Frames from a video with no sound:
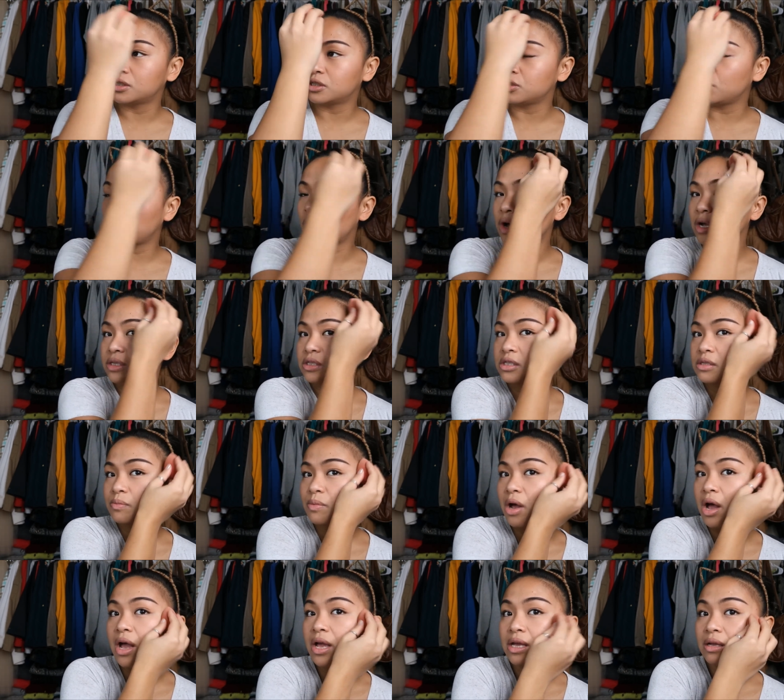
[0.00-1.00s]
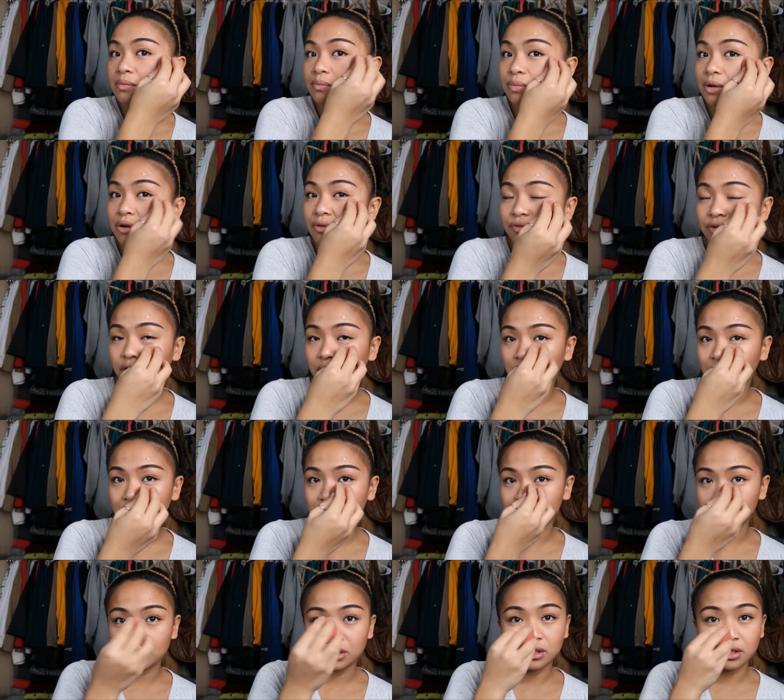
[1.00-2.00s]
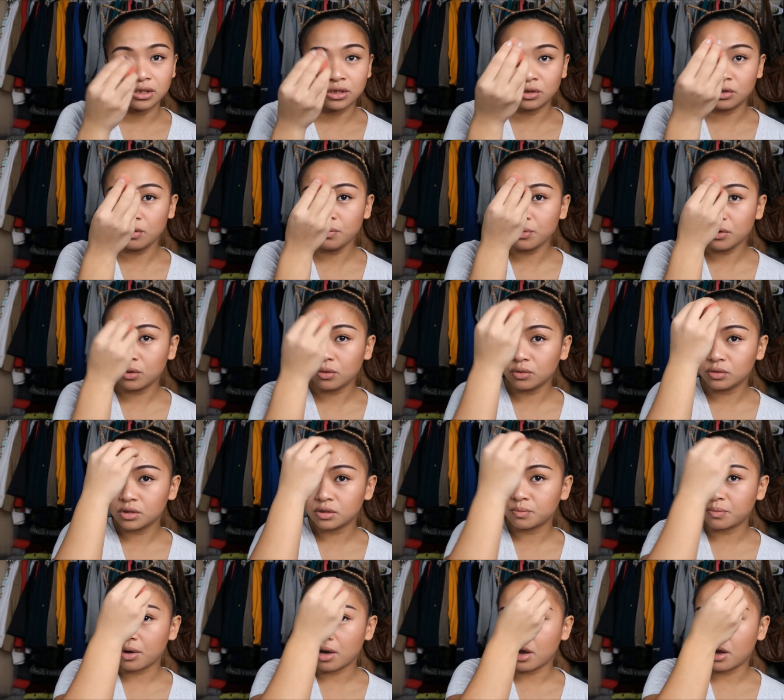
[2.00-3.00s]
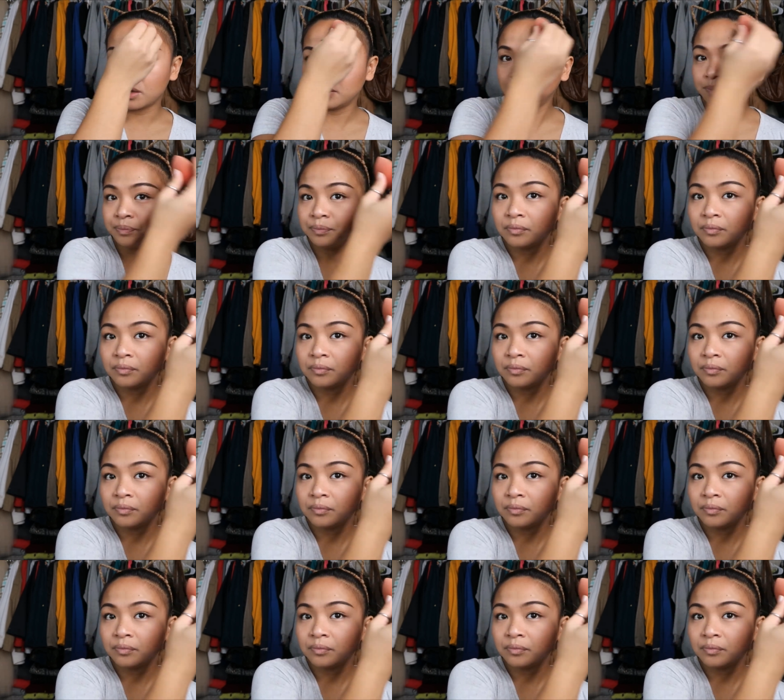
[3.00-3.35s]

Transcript: It's Yuan Spa in Bellevue, and it's a super cool spa.